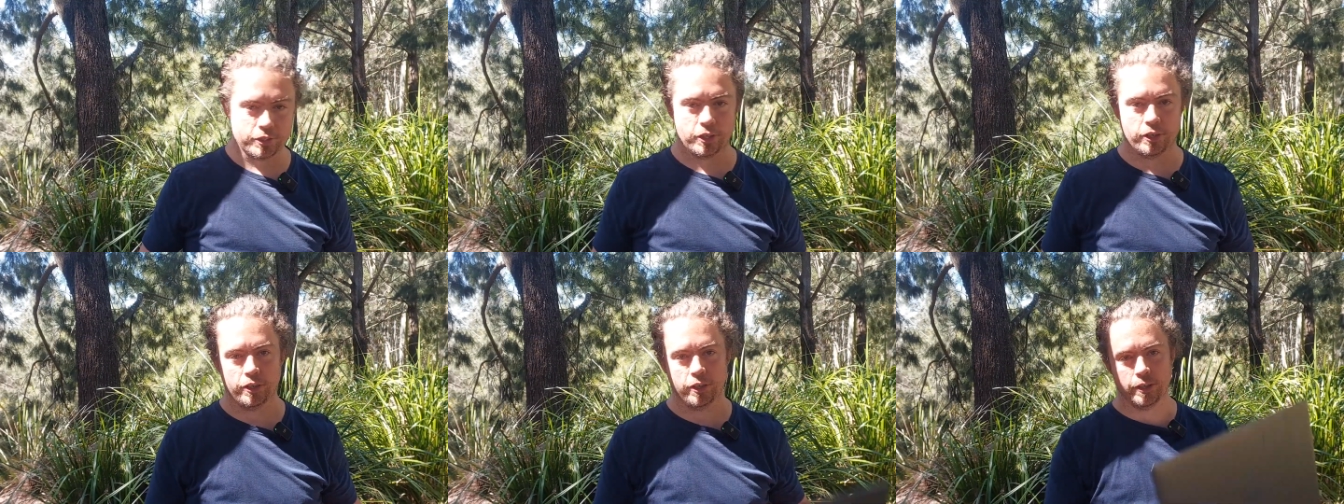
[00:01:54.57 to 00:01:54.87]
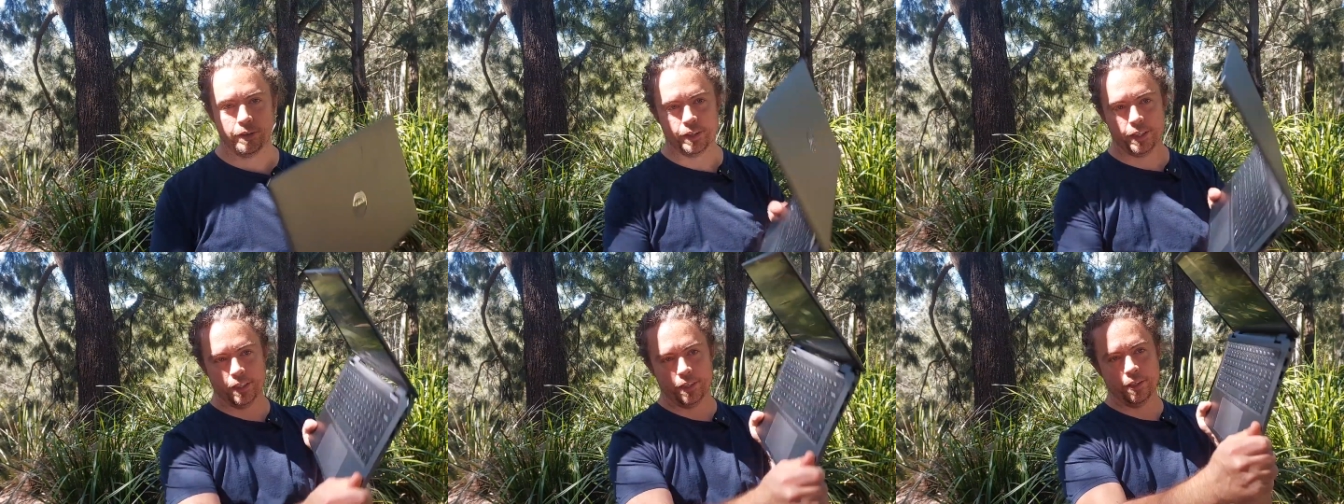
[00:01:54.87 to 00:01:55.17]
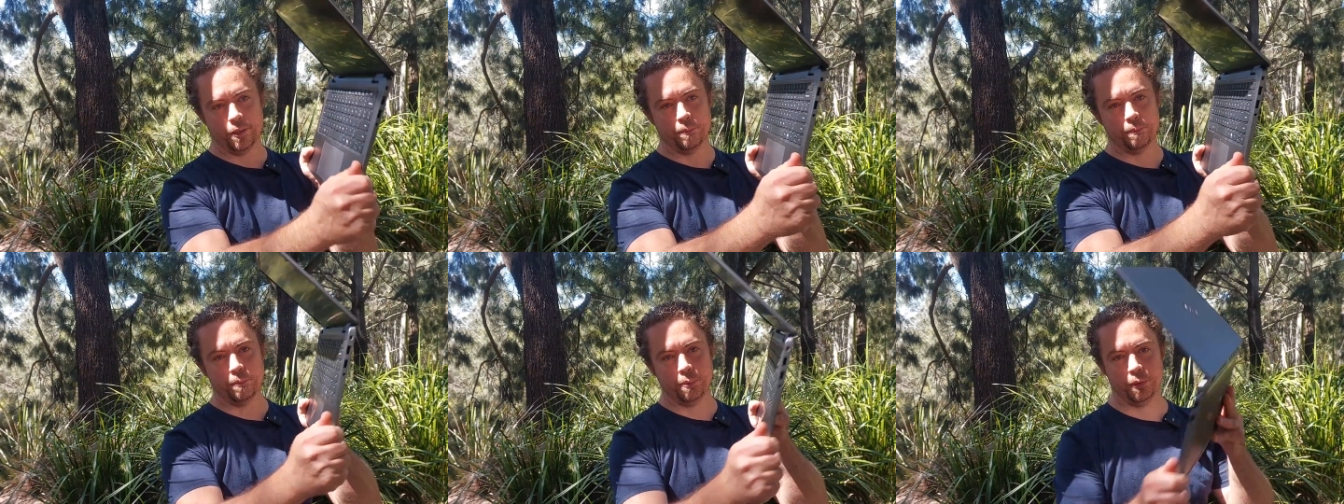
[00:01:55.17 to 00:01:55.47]
So I'm going
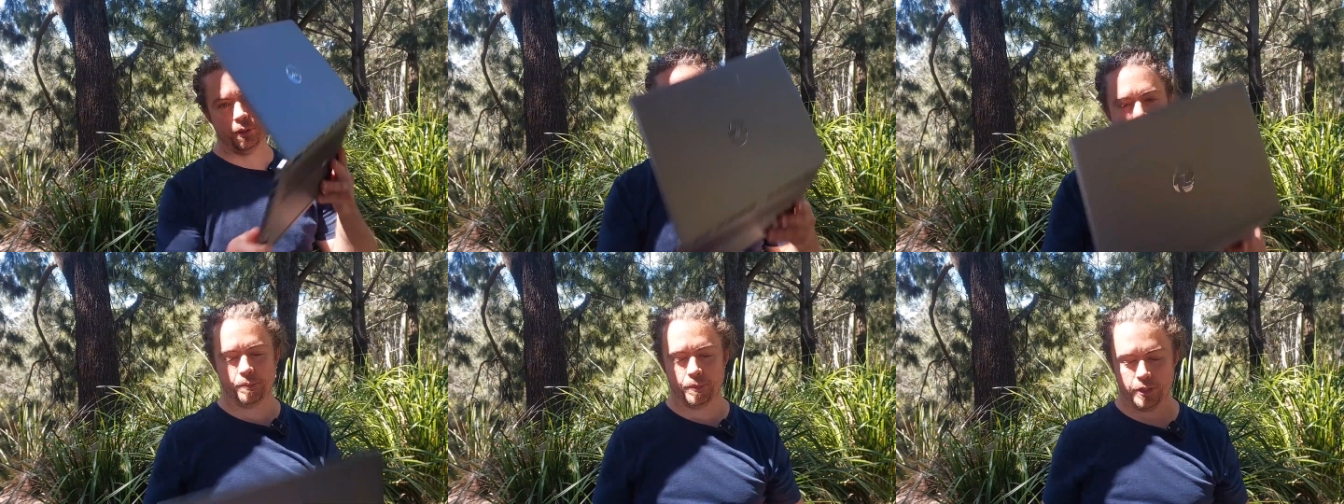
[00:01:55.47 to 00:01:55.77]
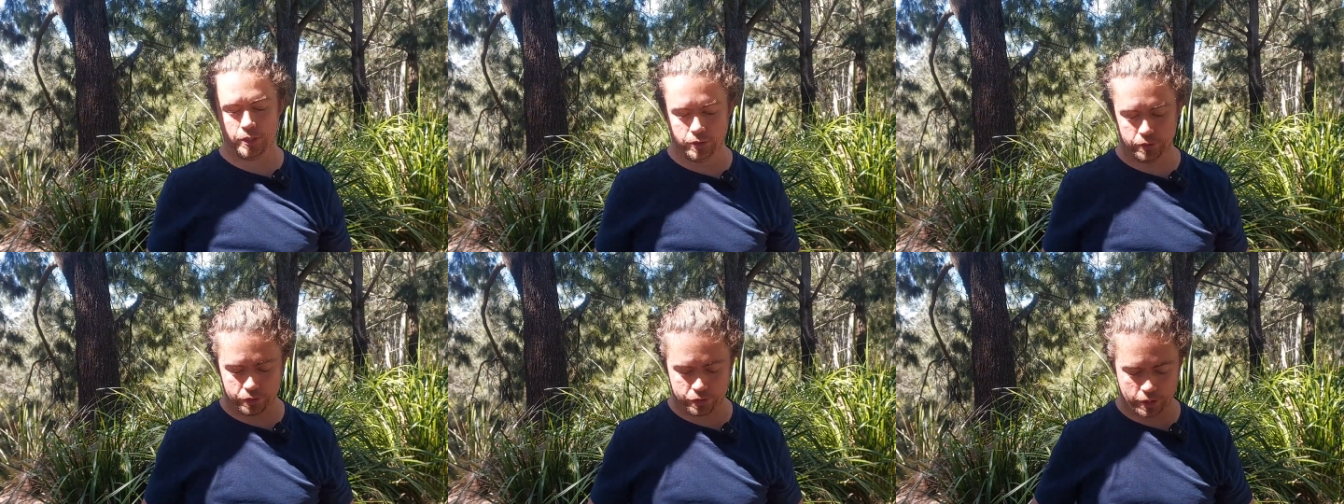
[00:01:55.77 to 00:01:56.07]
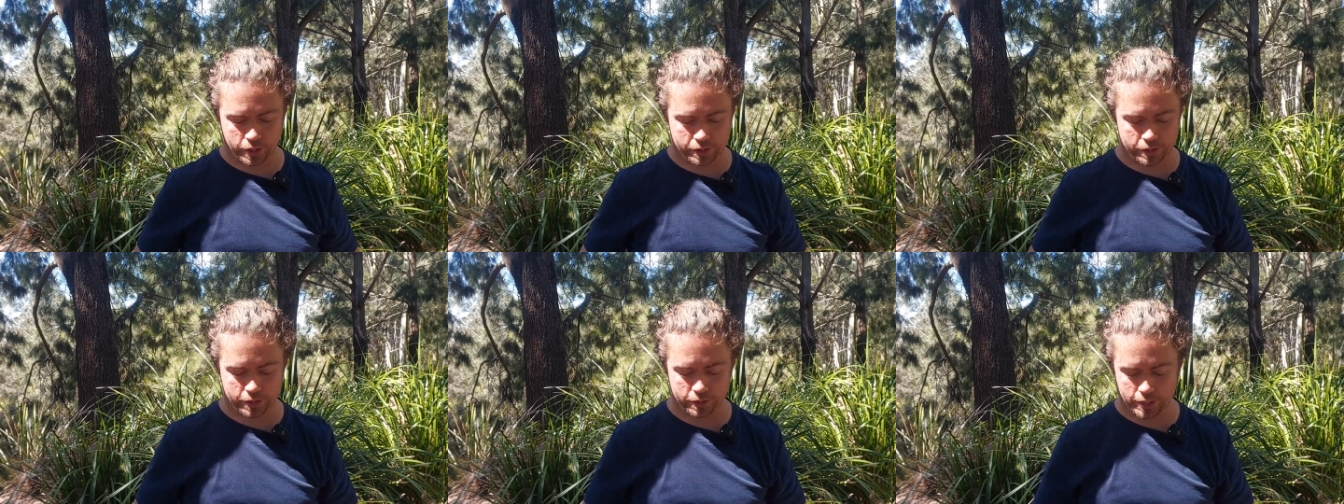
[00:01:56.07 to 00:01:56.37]
to pull up the old
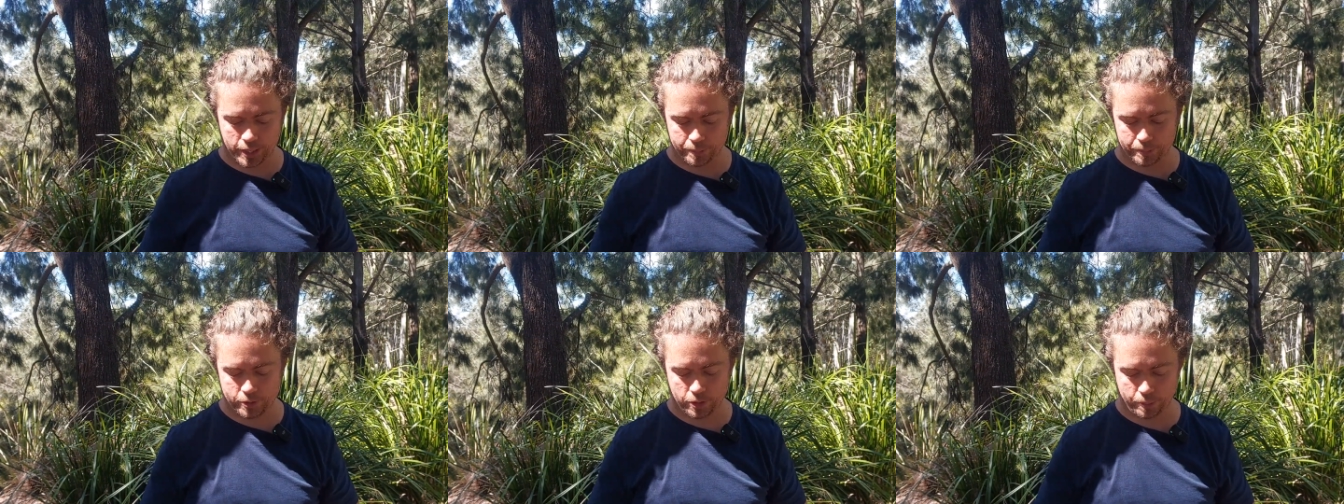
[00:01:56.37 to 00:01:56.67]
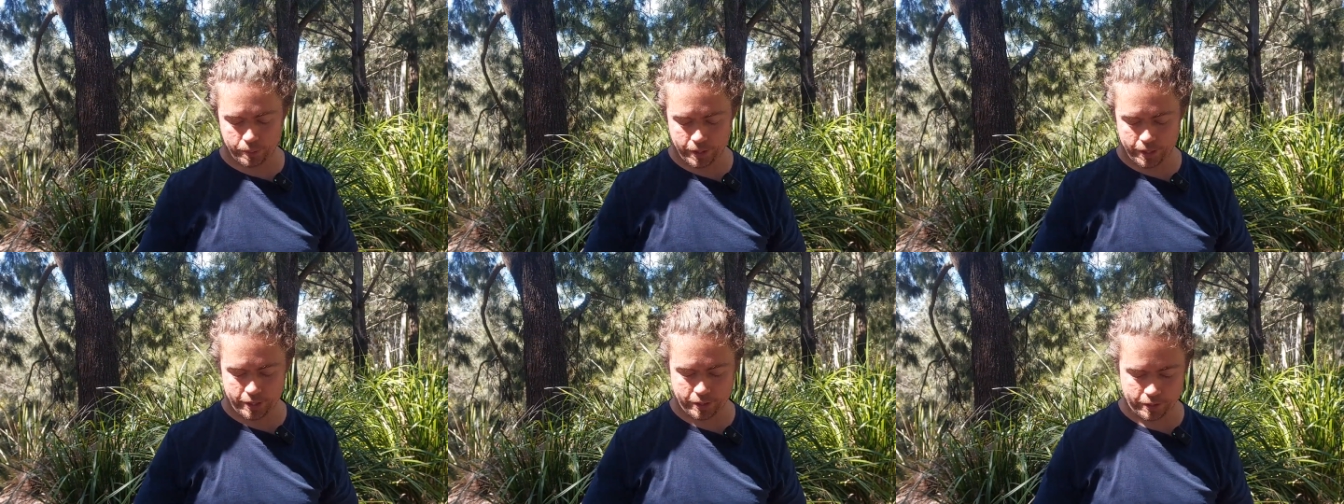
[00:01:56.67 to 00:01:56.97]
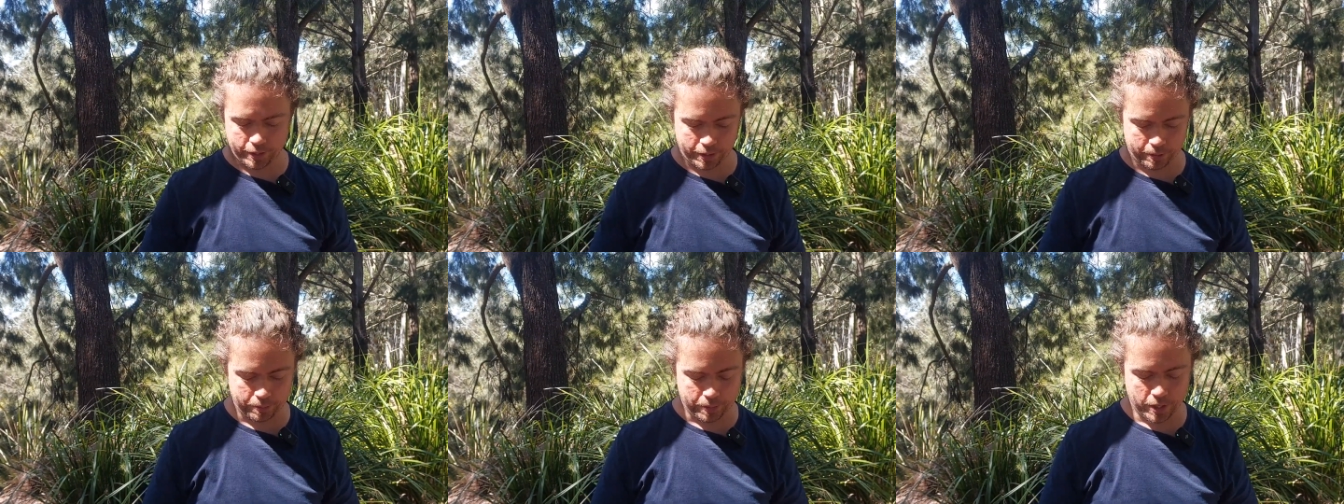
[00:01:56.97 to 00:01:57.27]
trusty laptop here
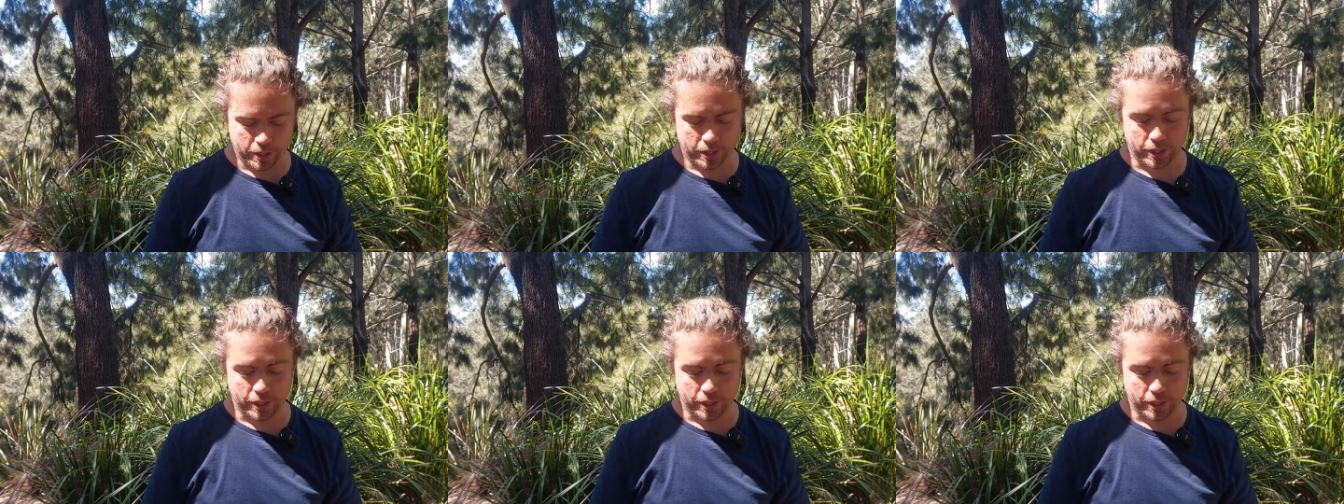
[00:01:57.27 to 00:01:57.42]
that